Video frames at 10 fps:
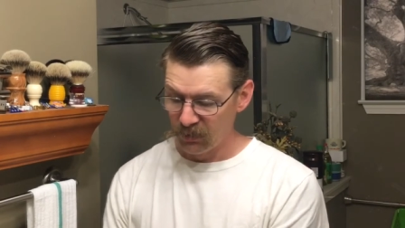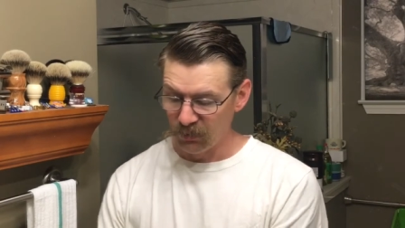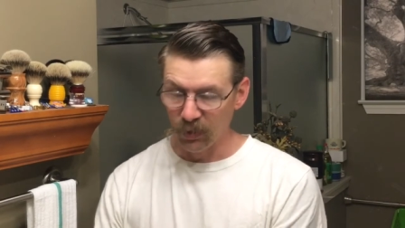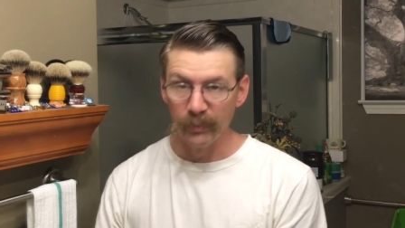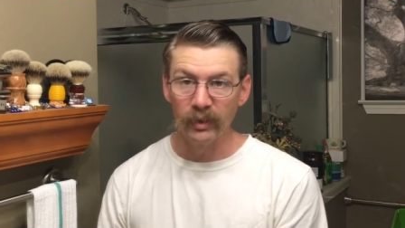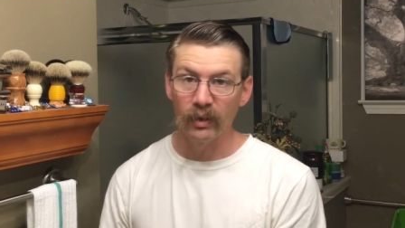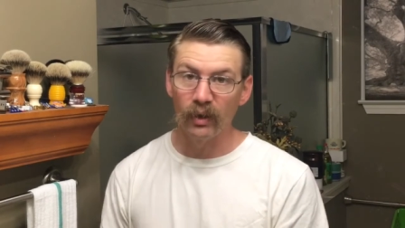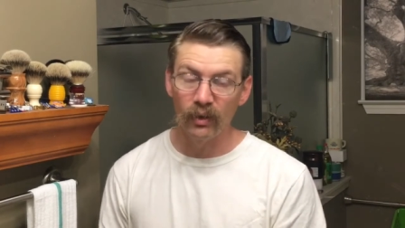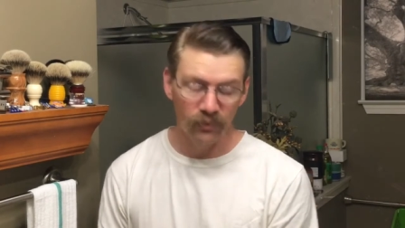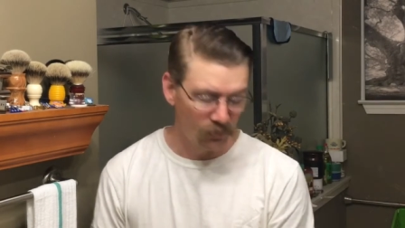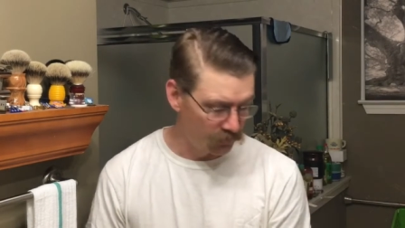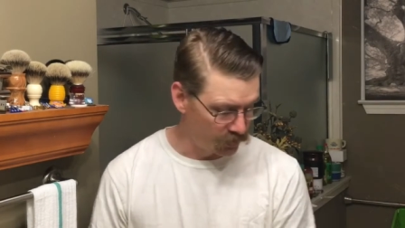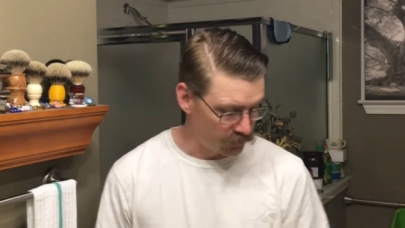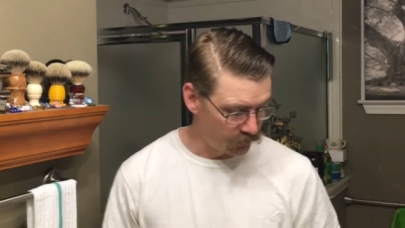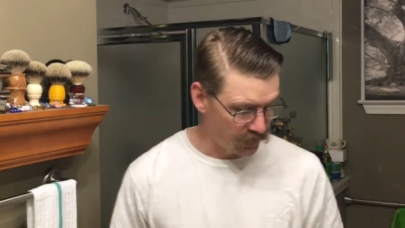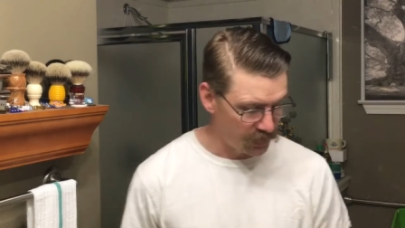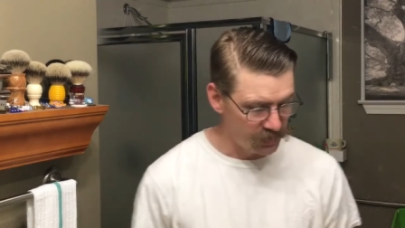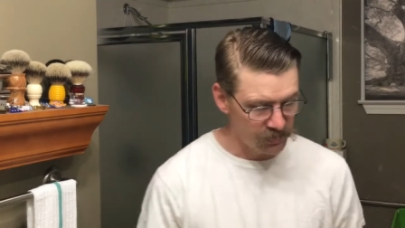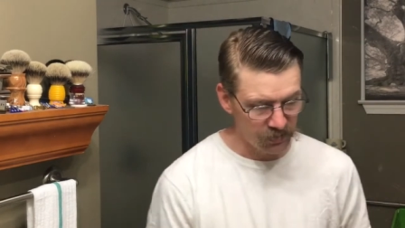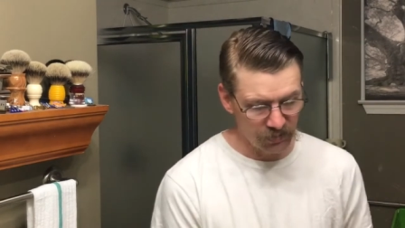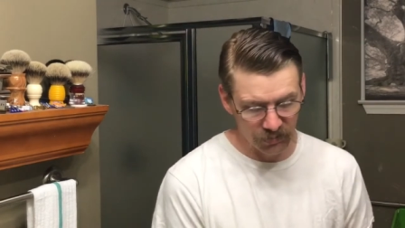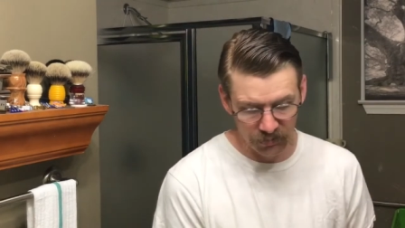rubbing cloth over his face or